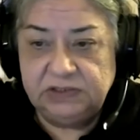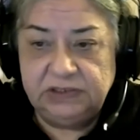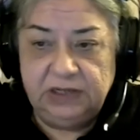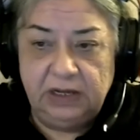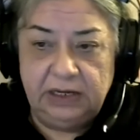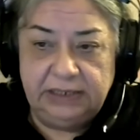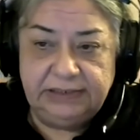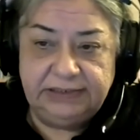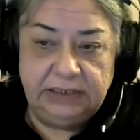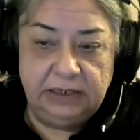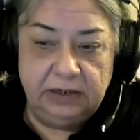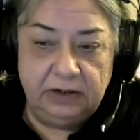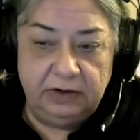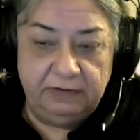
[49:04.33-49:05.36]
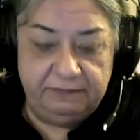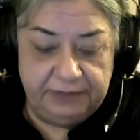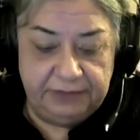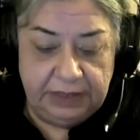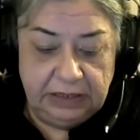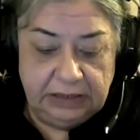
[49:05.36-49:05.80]
the idea of
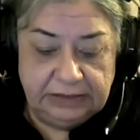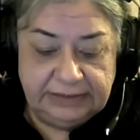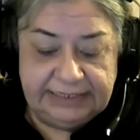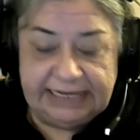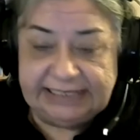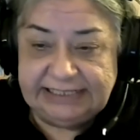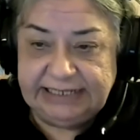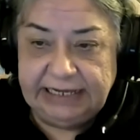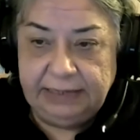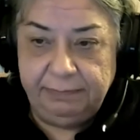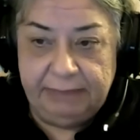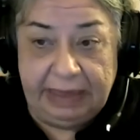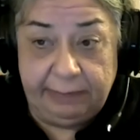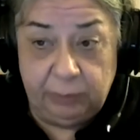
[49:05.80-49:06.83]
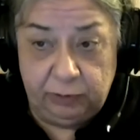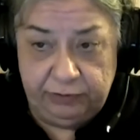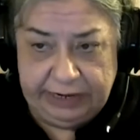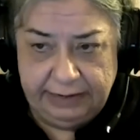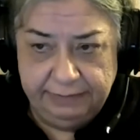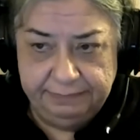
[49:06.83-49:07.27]
testing memory.